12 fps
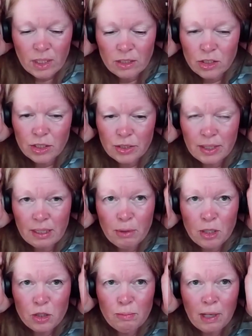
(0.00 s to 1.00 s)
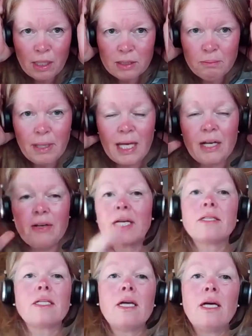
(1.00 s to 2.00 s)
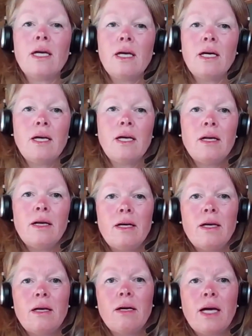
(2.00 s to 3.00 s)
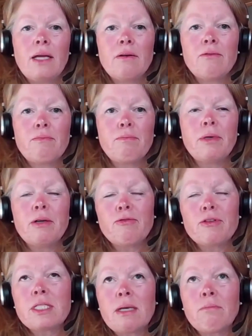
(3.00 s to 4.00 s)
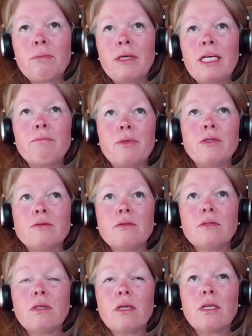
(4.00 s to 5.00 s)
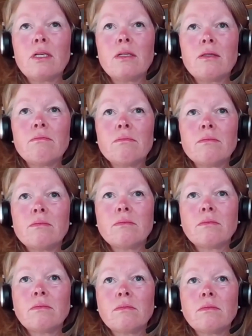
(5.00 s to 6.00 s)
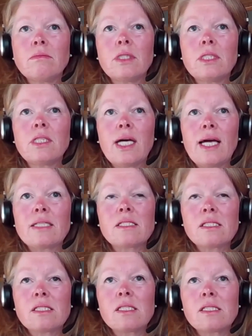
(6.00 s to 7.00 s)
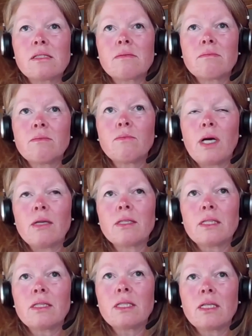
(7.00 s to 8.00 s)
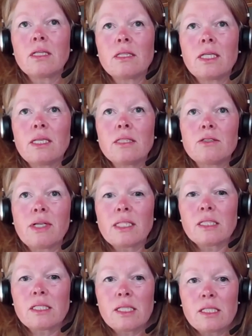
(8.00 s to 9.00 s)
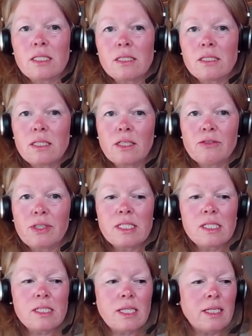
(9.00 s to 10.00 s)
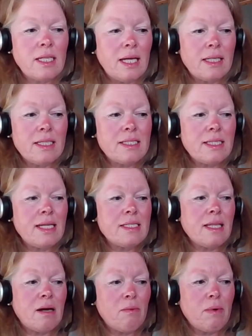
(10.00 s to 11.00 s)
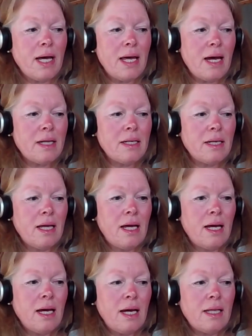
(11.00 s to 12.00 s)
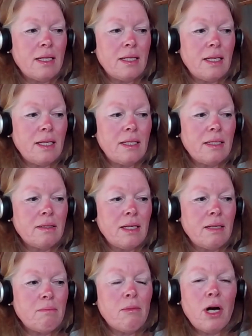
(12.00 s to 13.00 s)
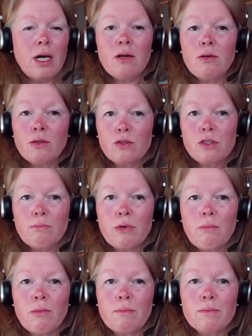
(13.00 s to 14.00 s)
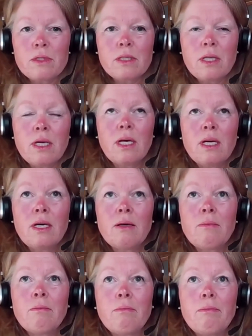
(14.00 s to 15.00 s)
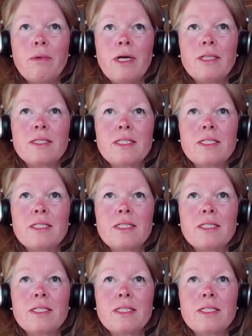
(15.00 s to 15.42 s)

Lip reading: during the postpartum period, but for some people, the diastasis, well, the interictus distance increases and it stays that way, and it might cause some problems. But